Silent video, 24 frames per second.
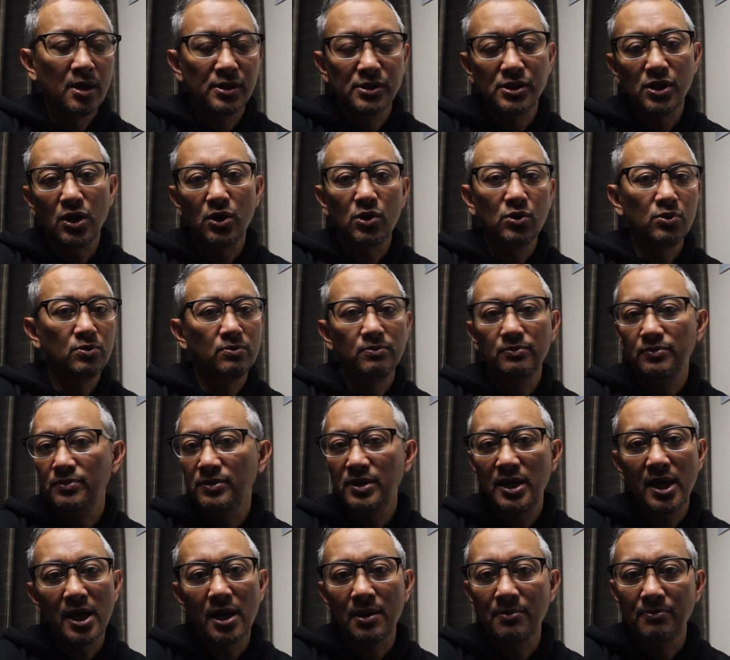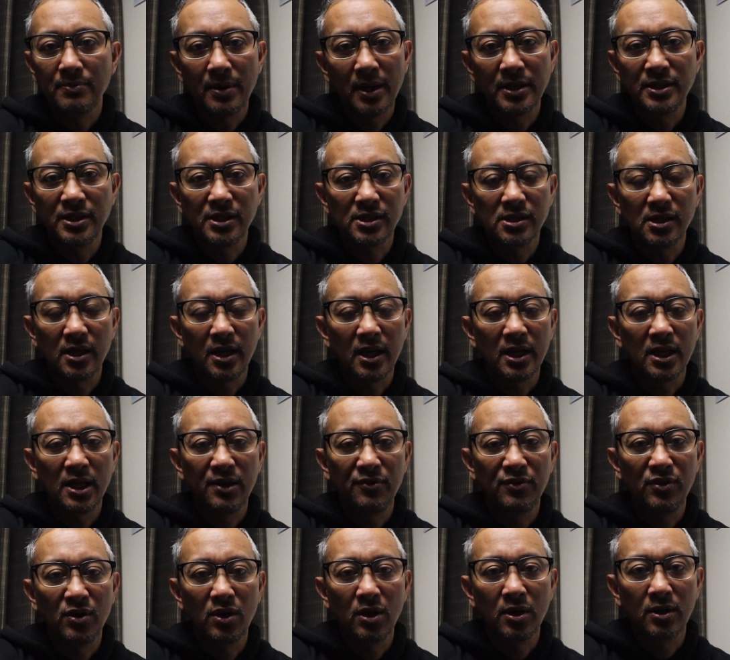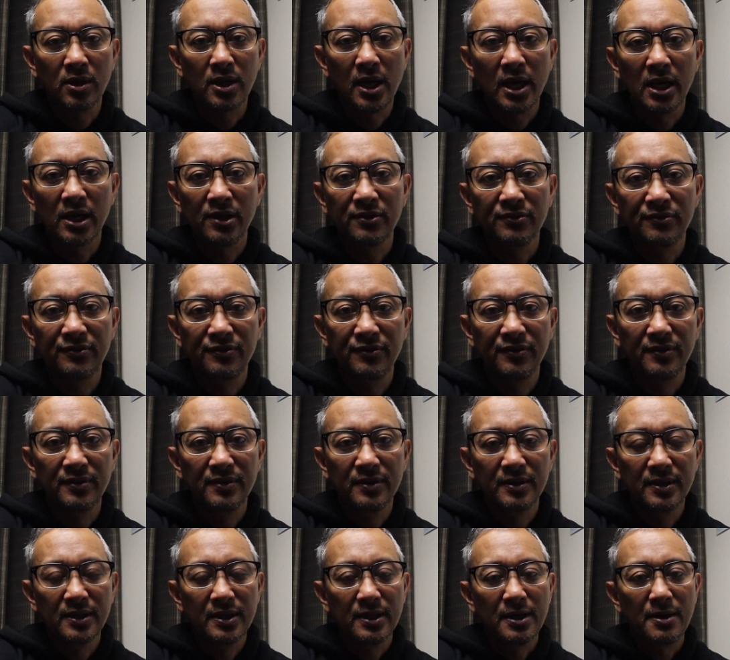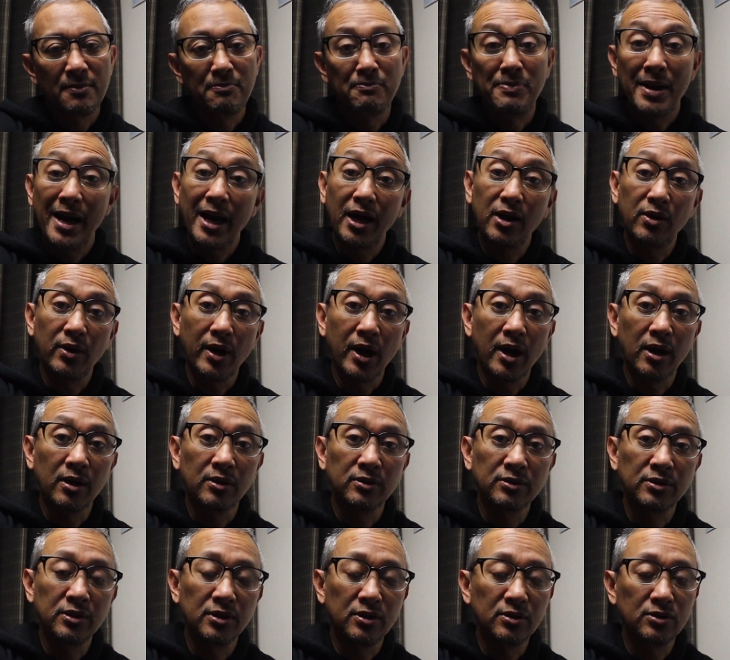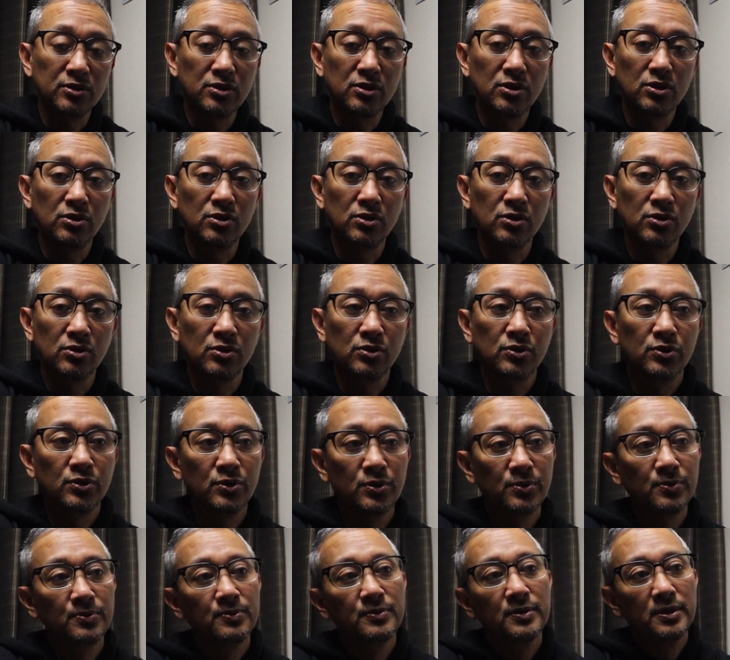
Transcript: So, yeah, I just thought I'd give you a kind of background to